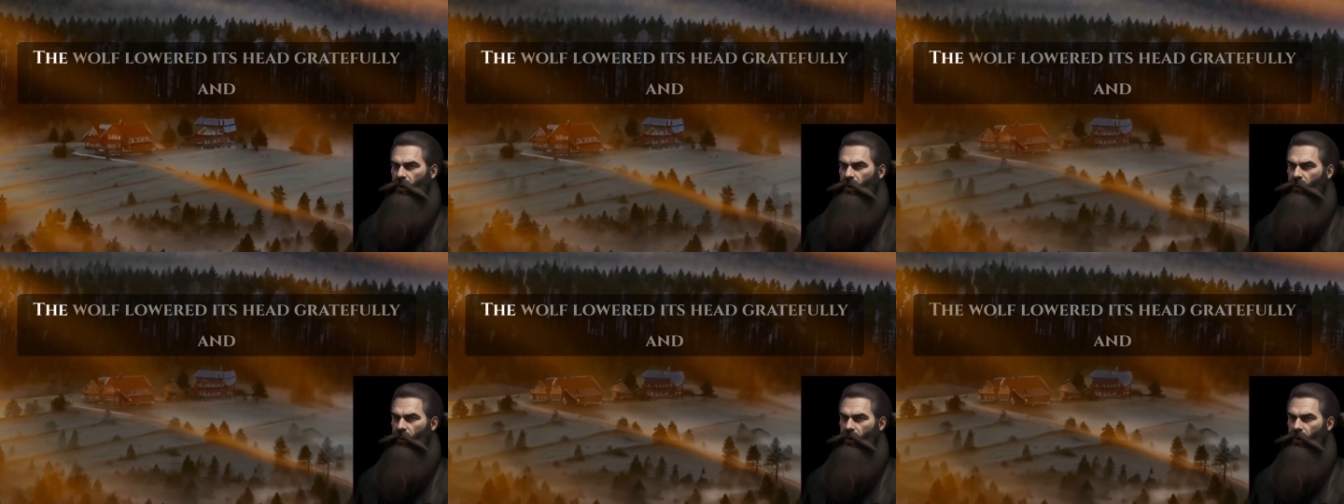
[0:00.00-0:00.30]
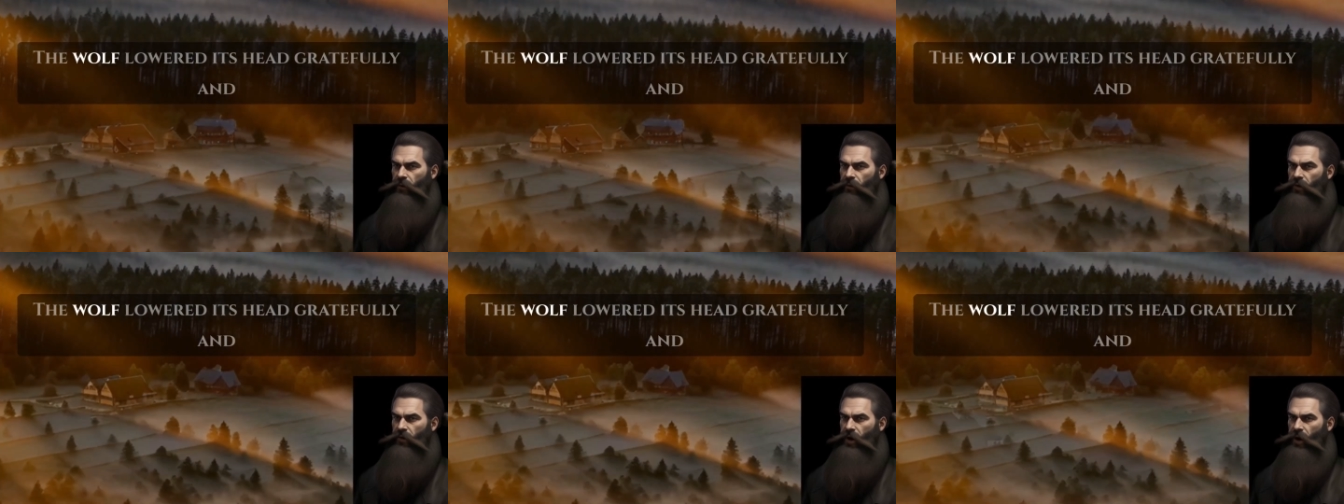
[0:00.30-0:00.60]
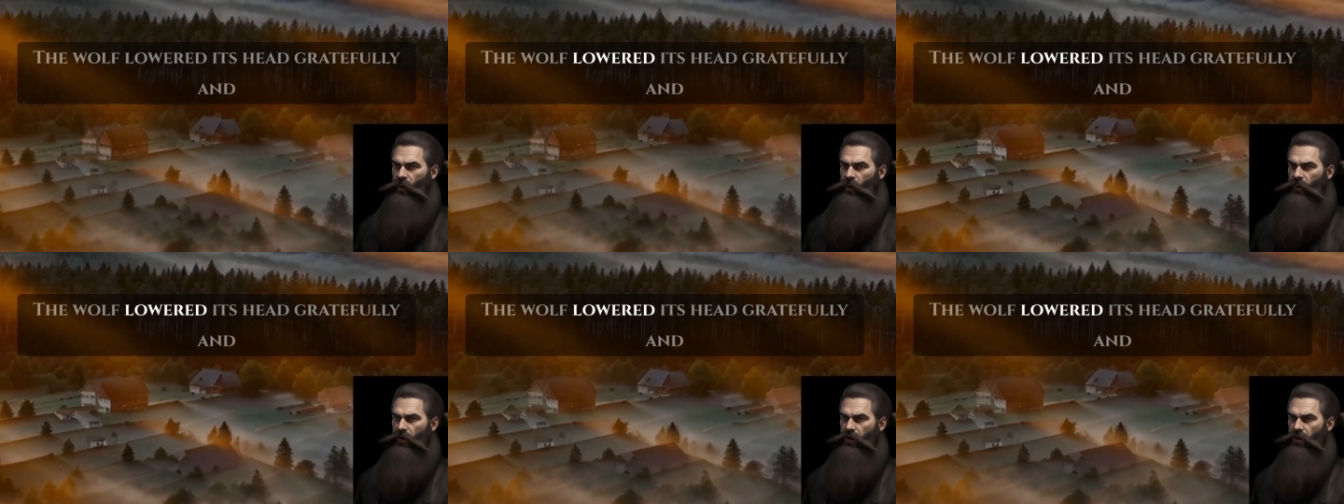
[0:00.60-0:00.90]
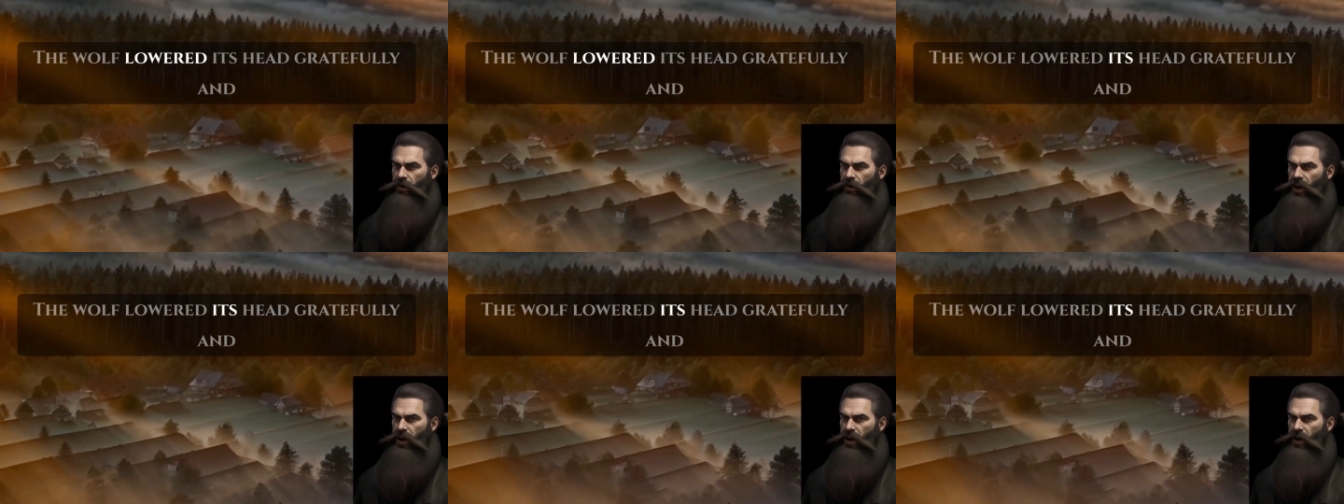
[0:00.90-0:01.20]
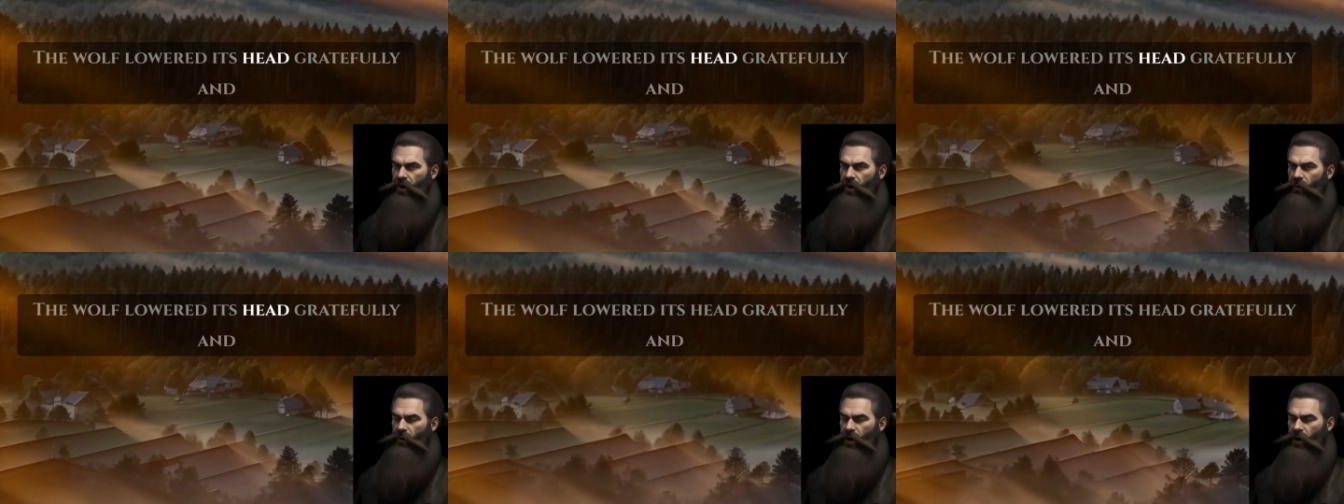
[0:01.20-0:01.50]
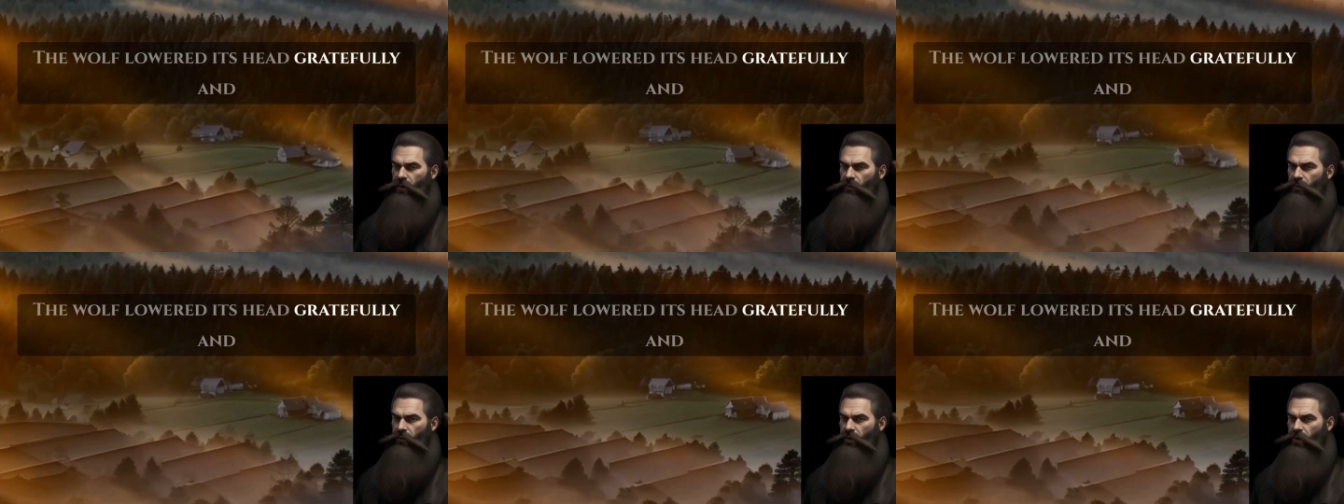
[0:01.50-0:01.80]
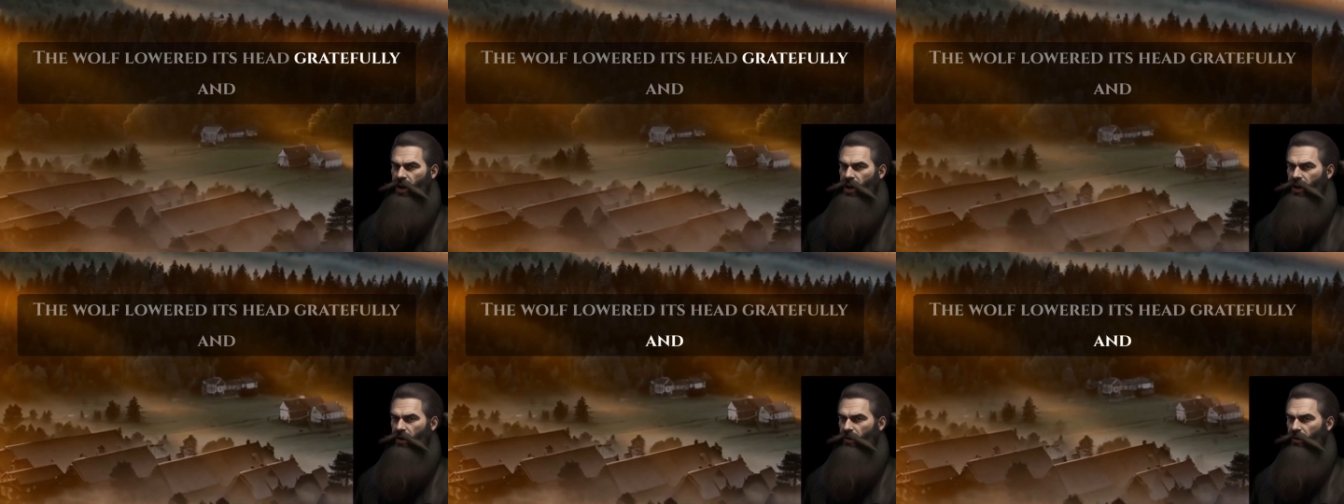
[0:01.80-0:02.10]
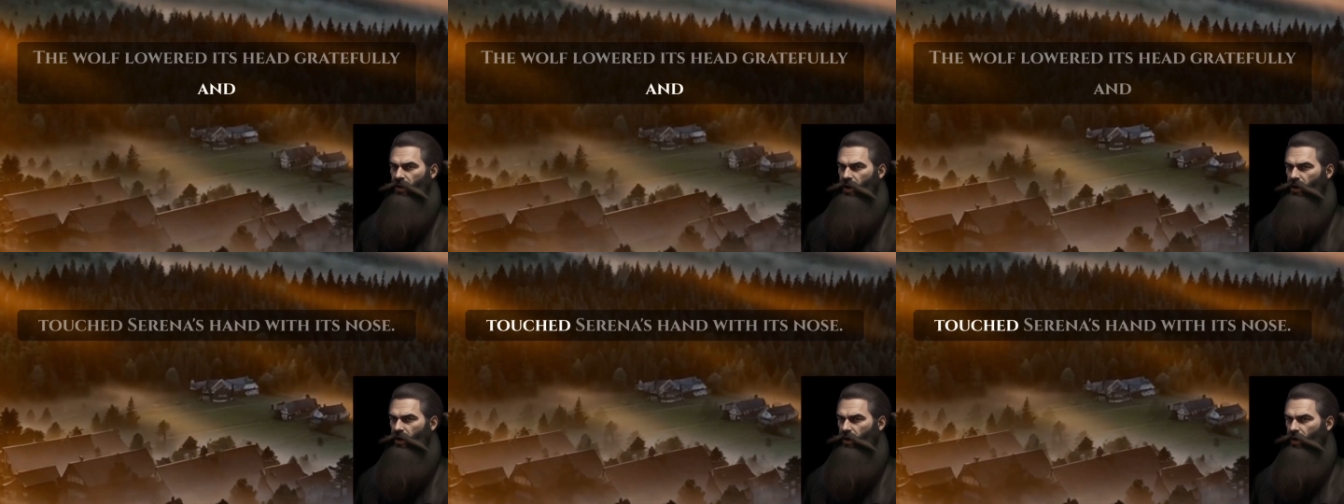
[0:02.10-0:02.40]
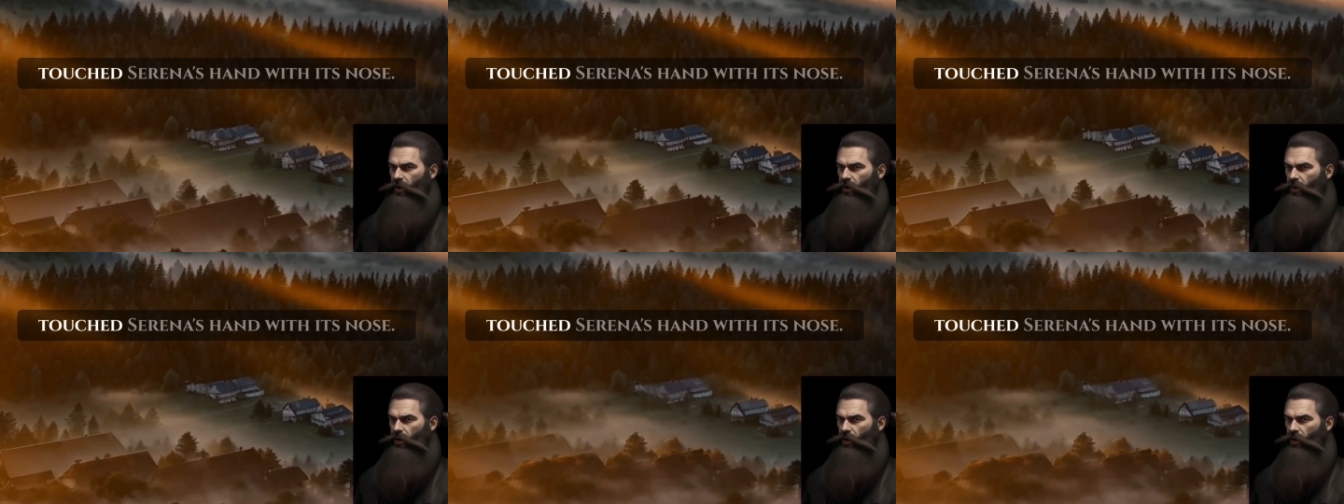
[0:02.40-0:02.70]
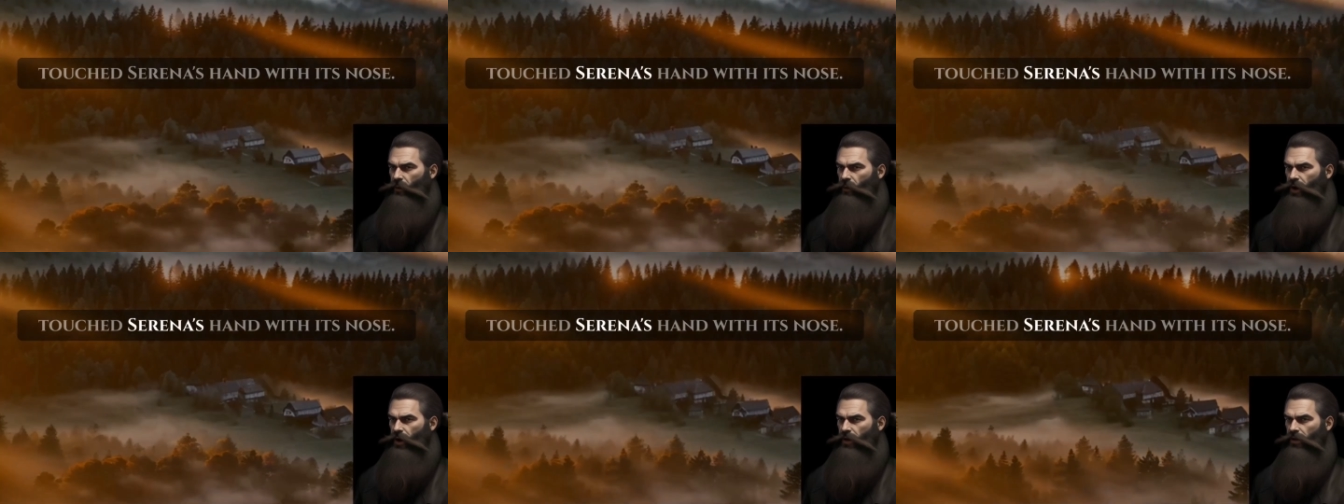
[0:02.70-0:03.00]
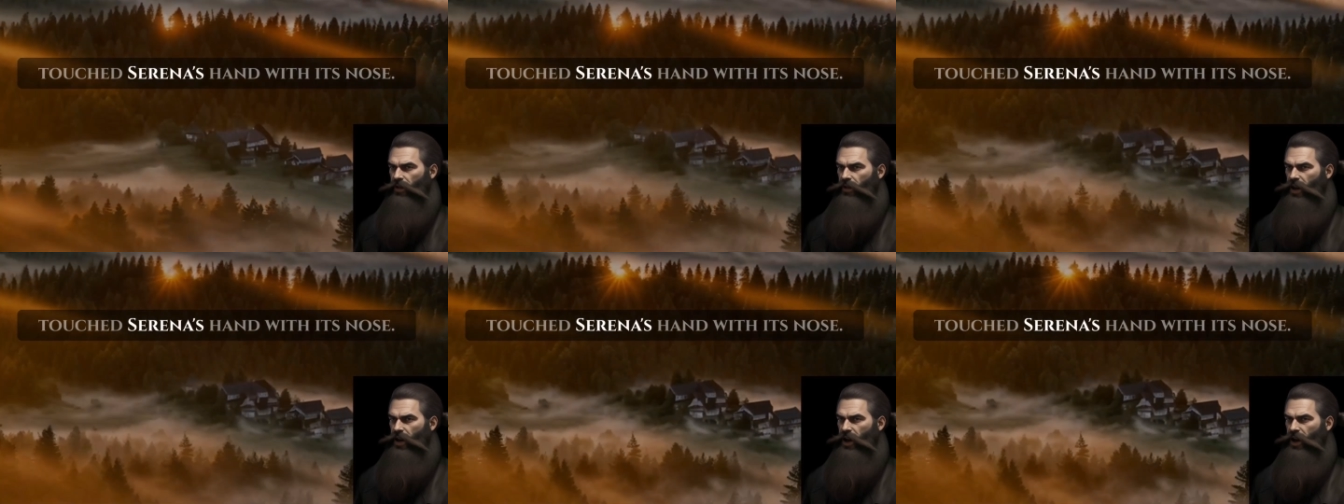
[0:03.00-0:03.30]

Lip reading: The wolf lowered its head gratefully and touched Serena's